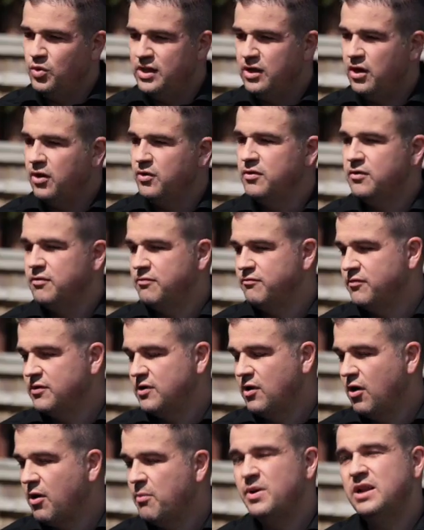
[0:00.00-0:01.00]
we know the
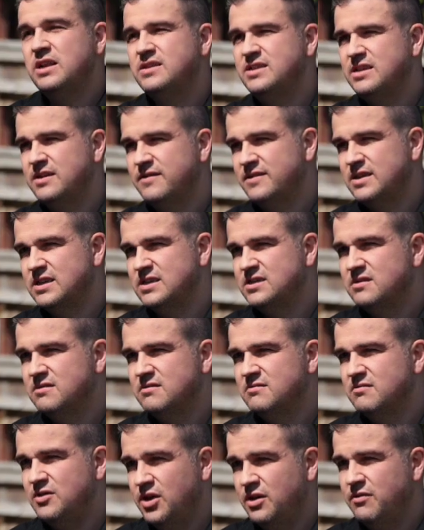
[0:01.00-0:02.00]
reliability of this
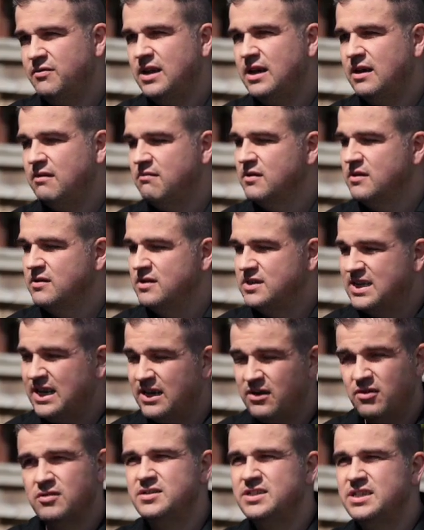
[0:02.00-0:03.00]
unit, the
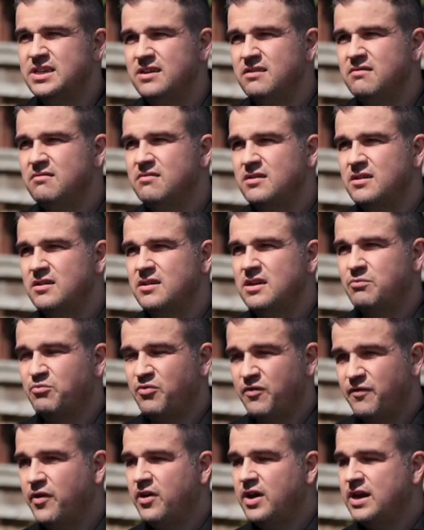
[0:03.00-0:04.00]
technology that it
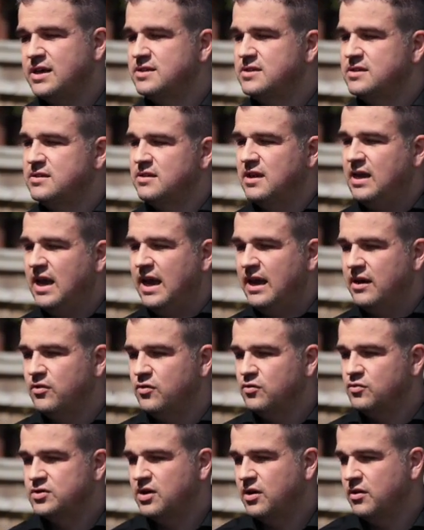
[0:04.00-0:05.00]
provides, and
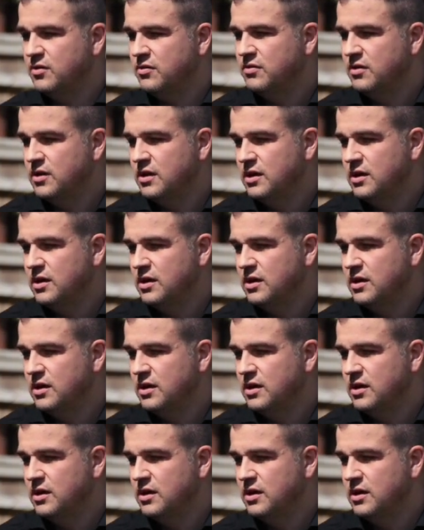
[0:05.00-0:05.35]
also